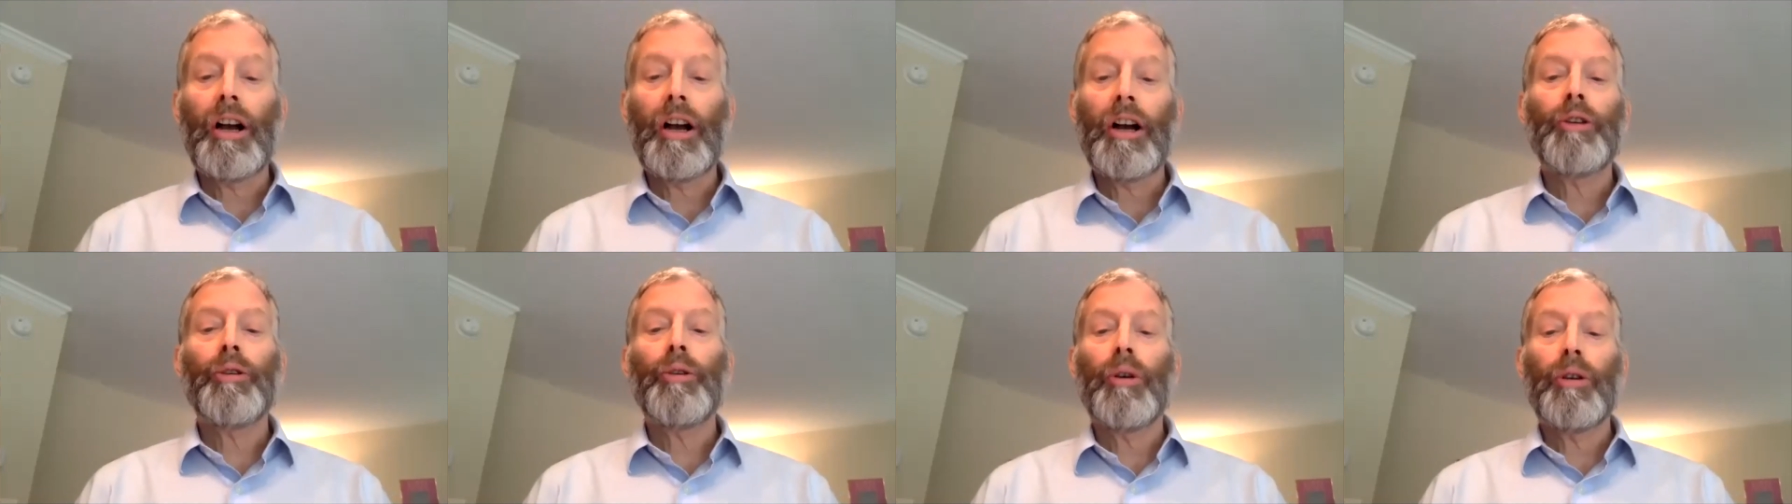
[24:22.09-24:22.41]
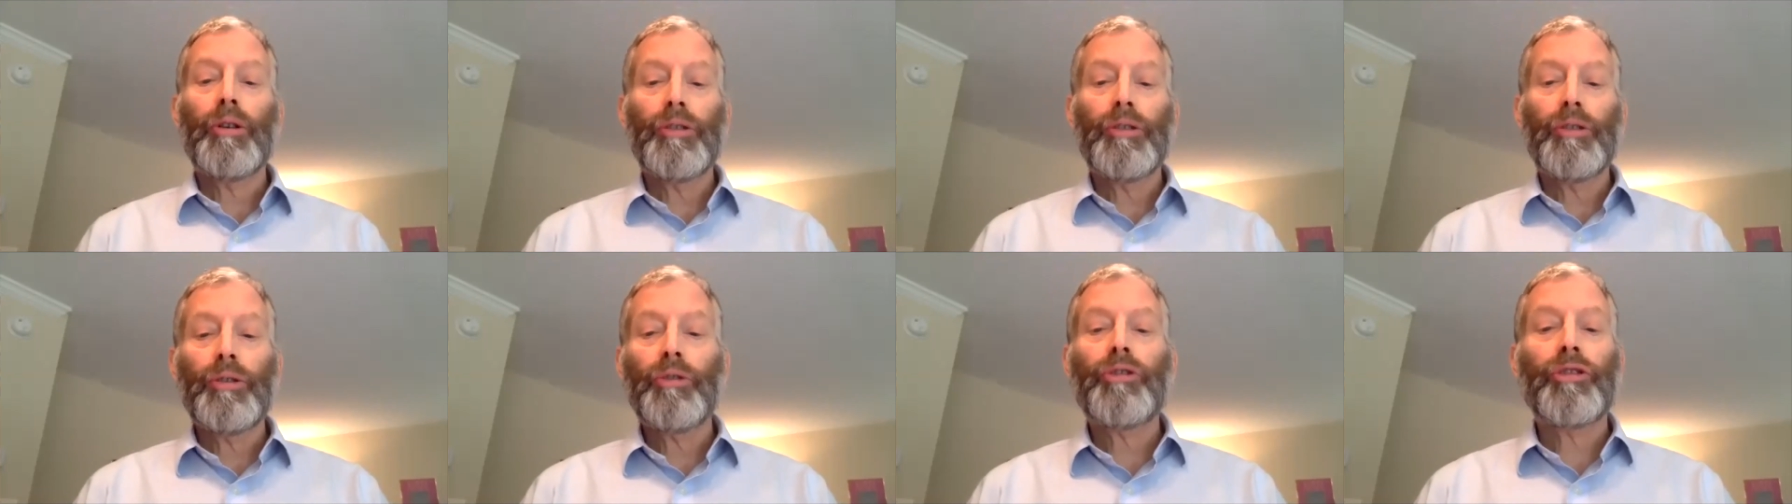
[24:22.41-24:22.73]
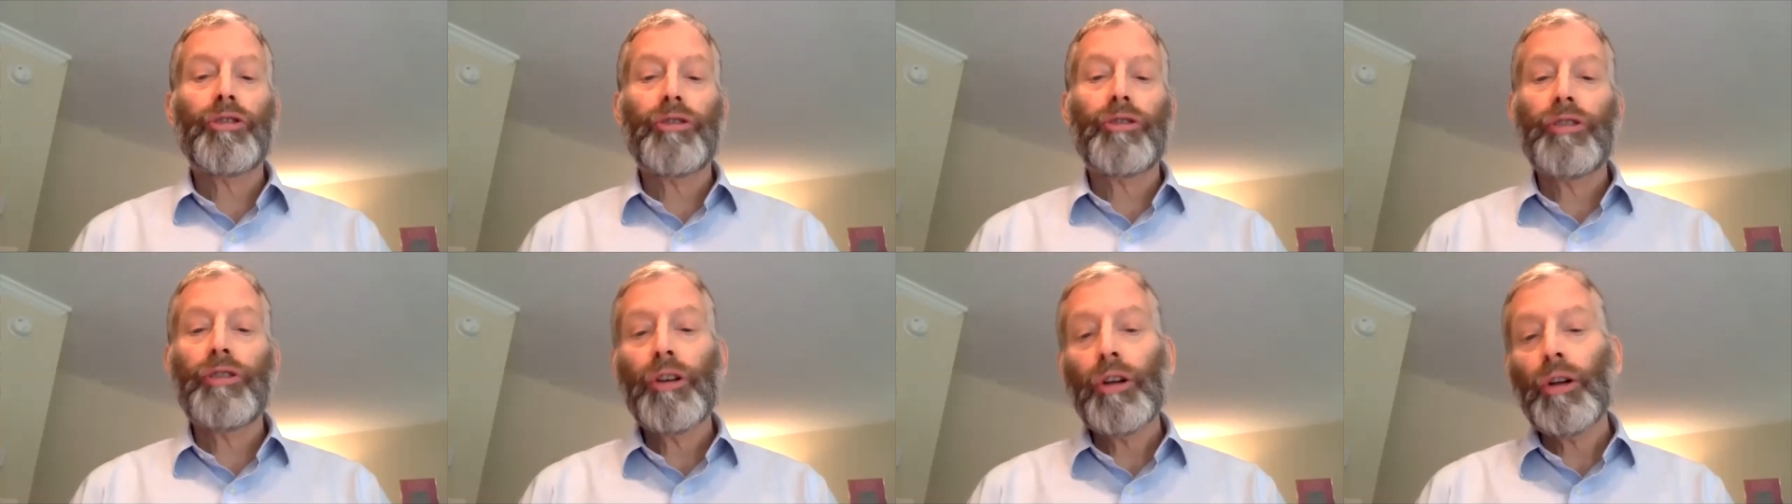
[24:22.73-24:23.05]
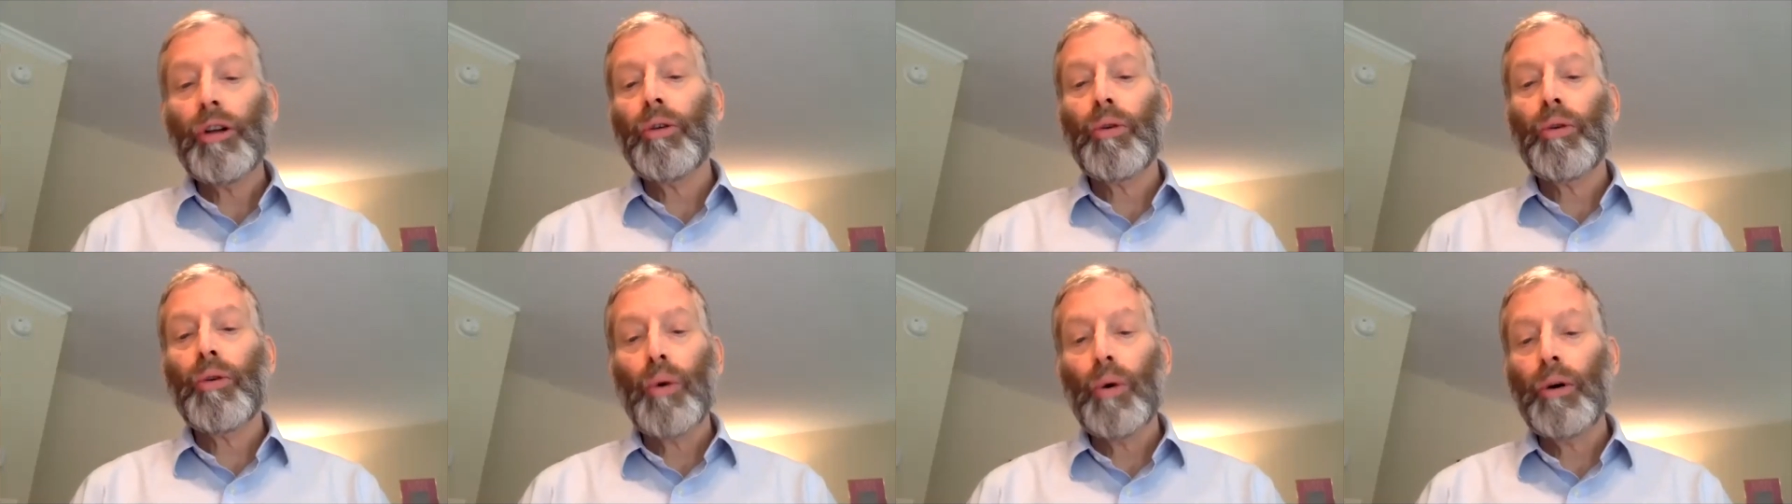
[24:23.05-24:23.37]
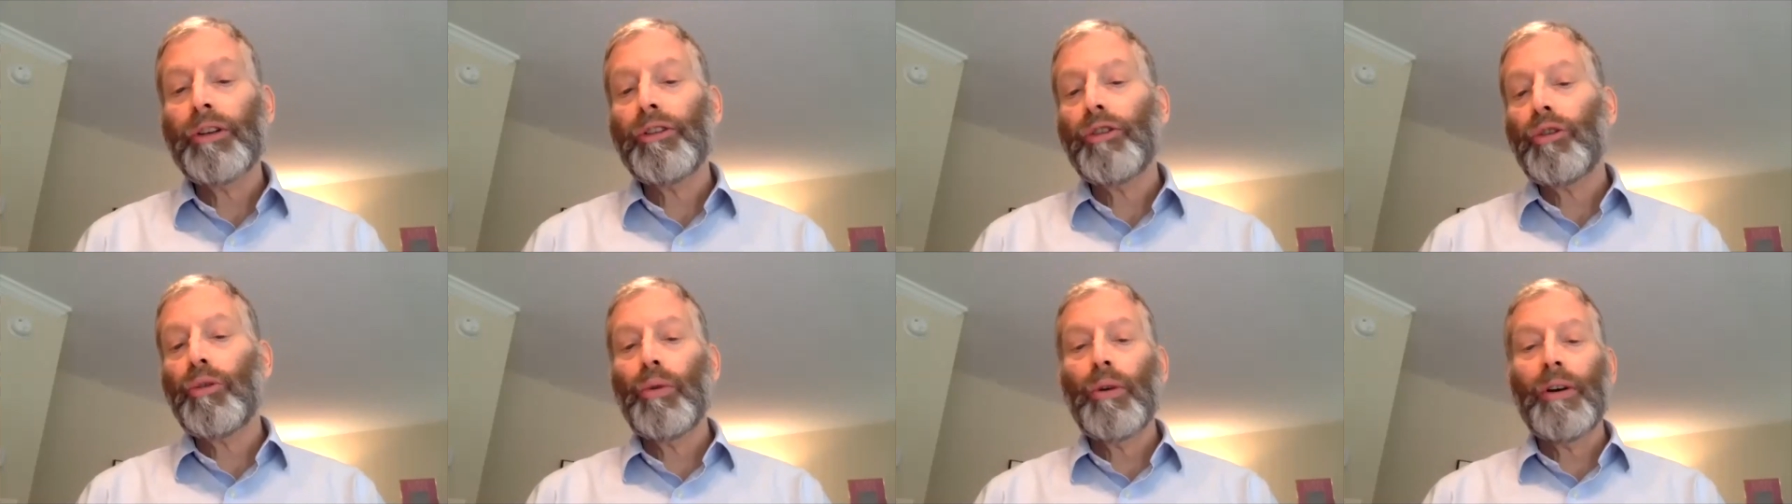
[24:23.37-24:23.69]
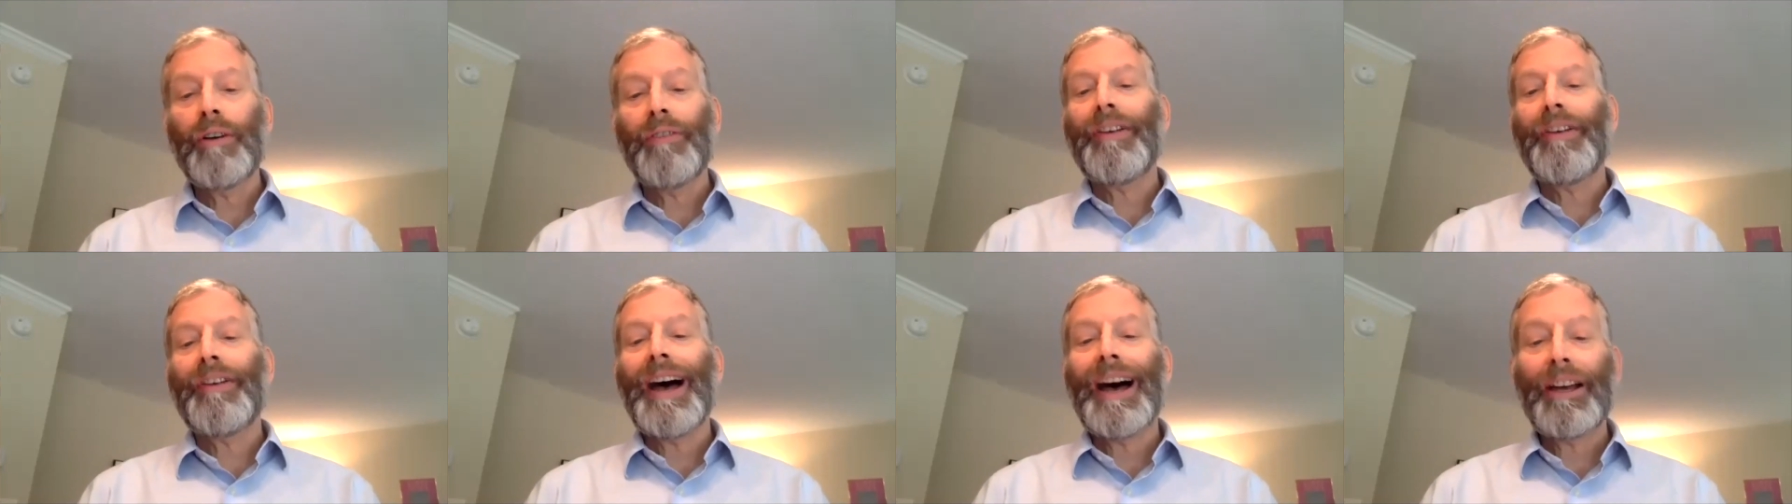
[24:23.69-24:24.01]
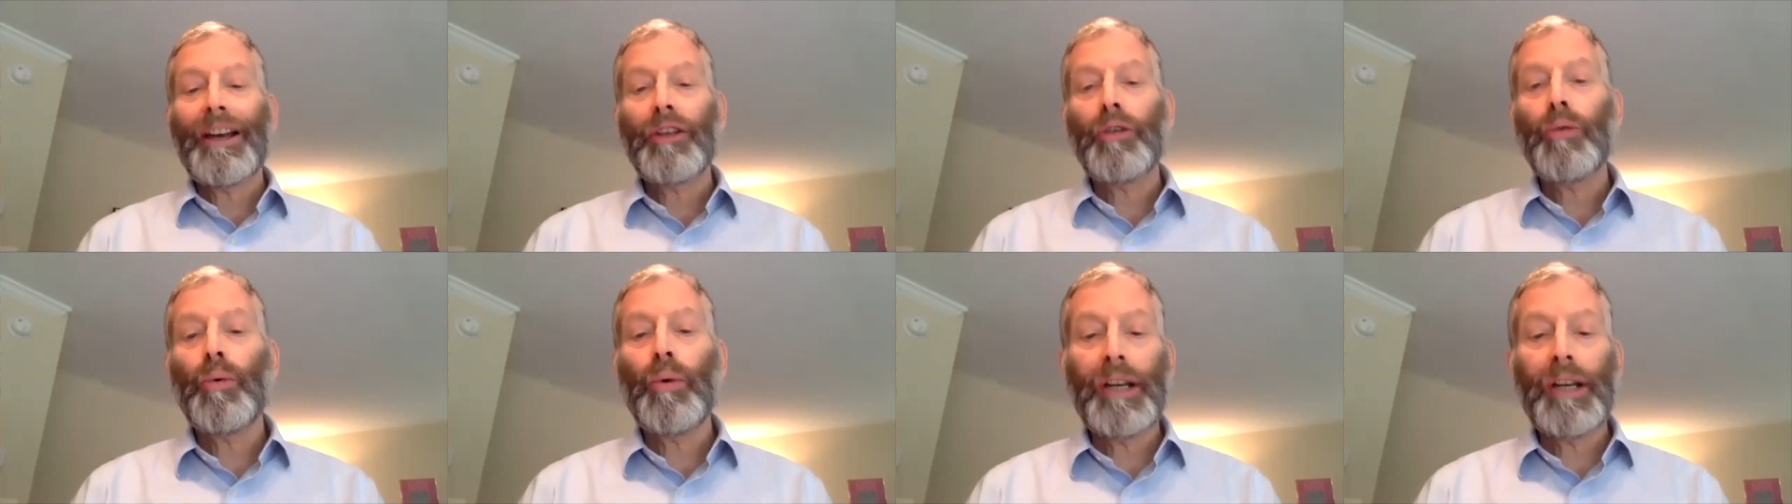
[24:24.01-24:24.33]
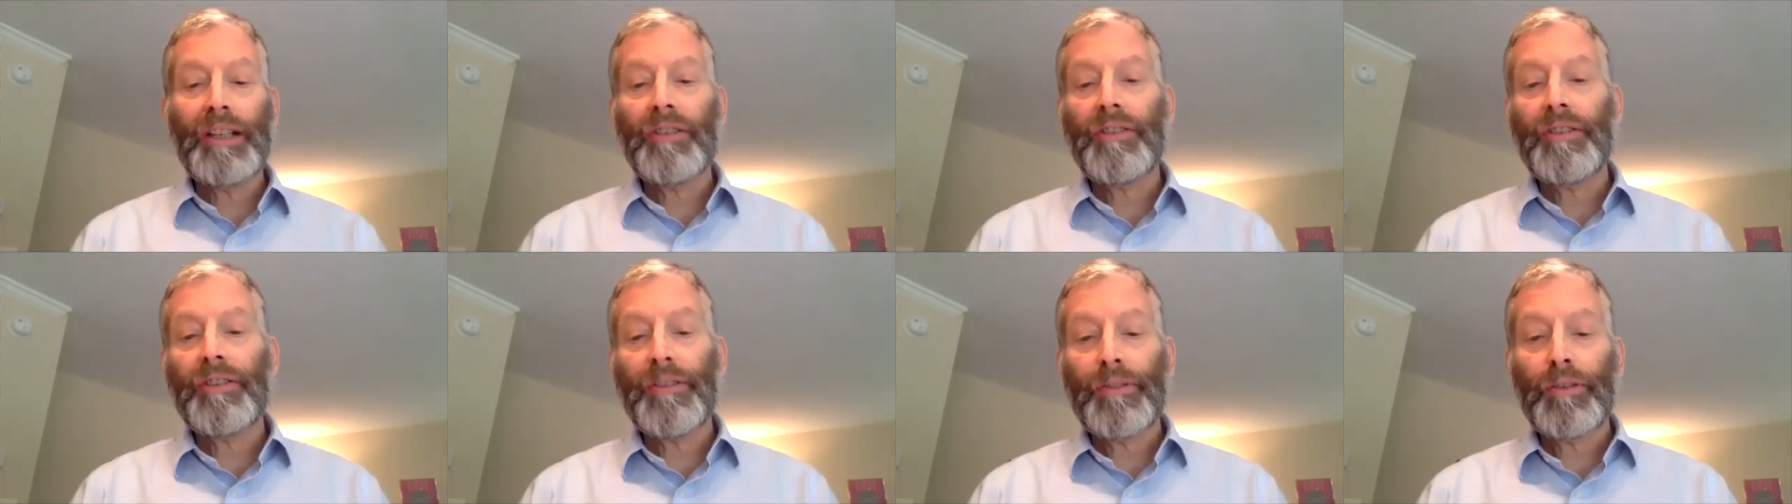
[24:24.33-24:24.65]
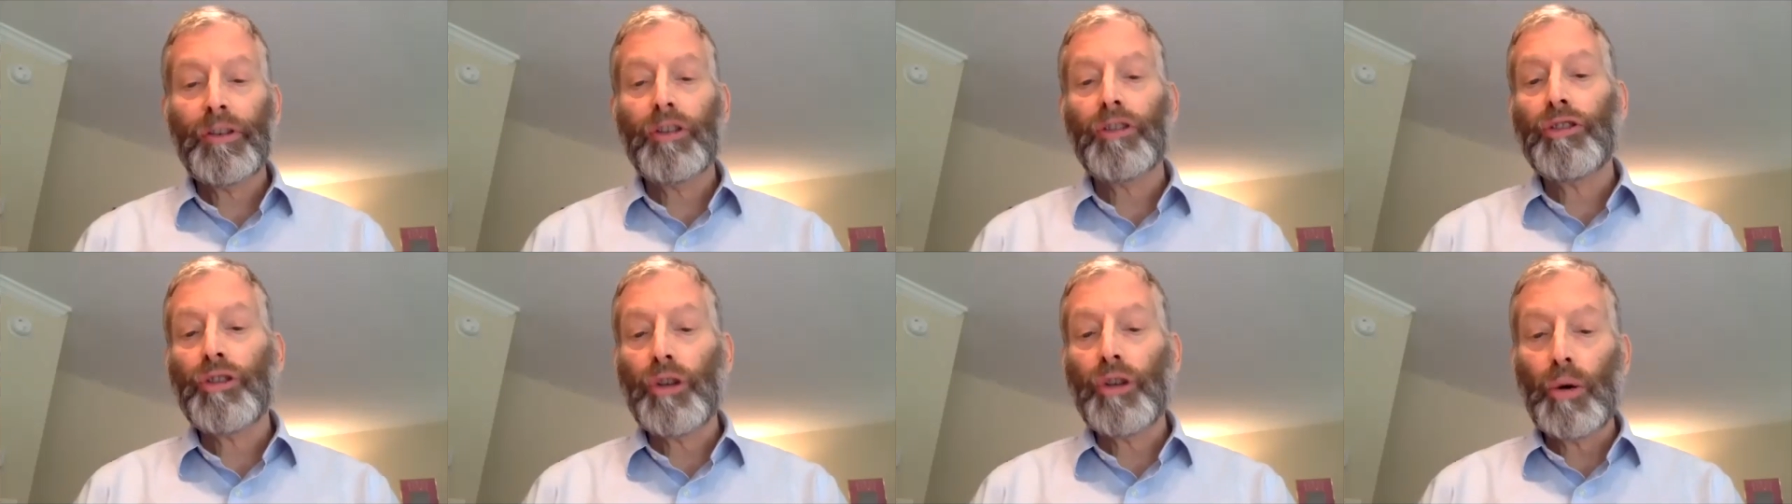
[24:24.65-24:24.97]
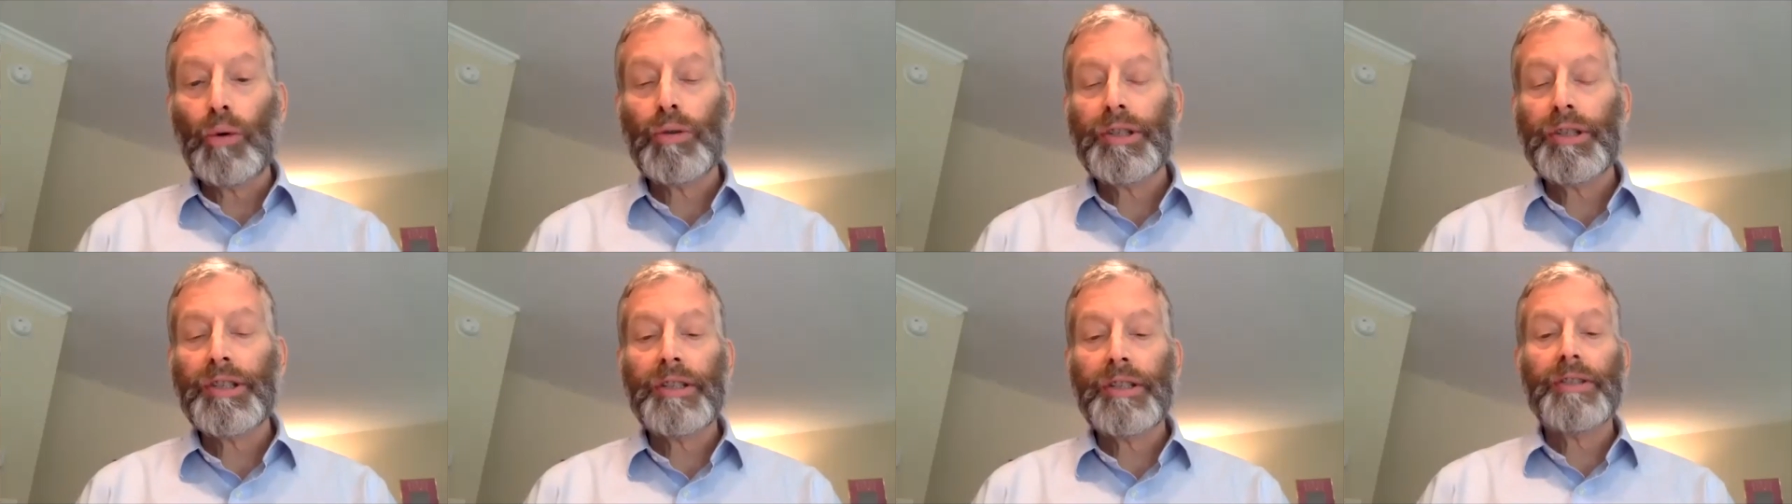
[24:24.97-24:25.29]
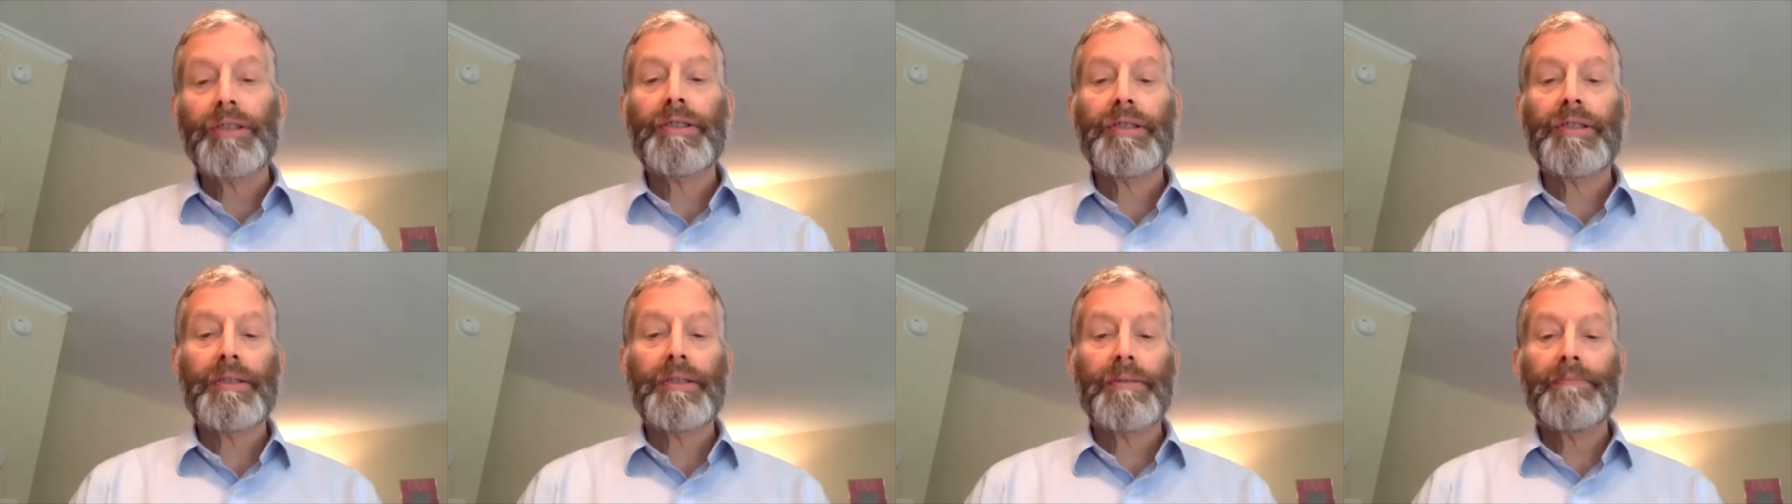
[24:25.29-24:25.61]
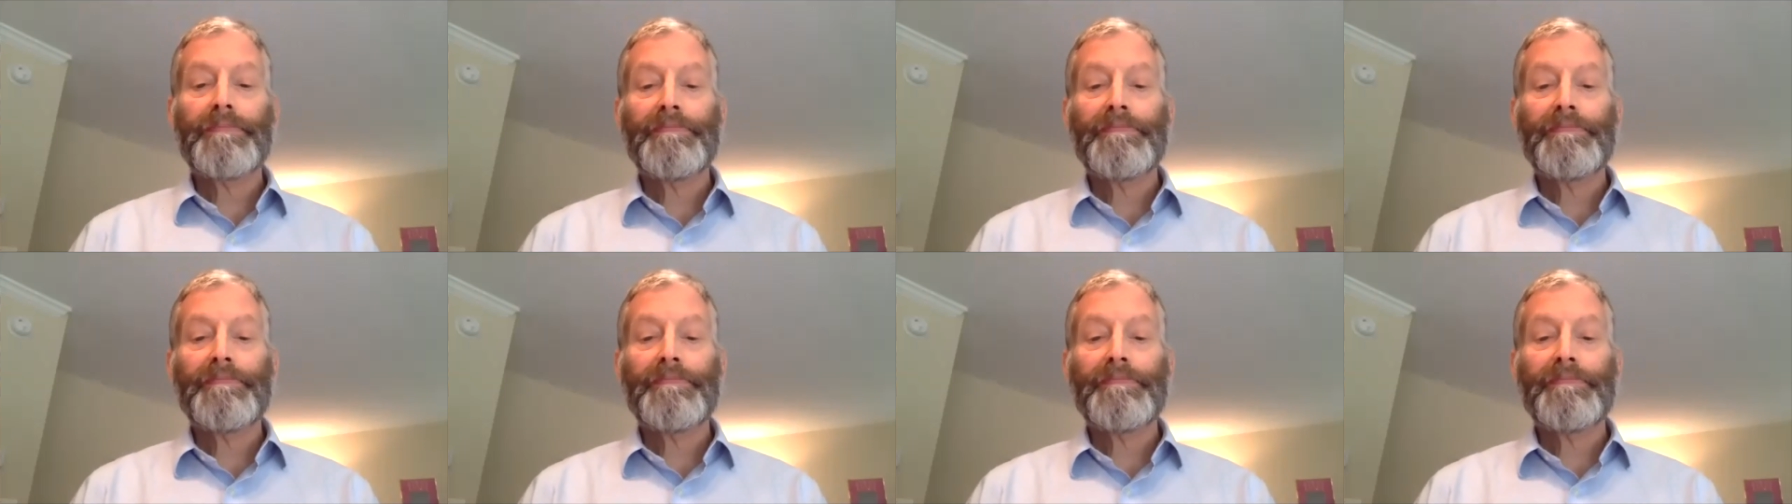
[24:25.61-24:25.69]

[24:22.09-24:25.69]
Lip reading: are you still going to evaluate different doses?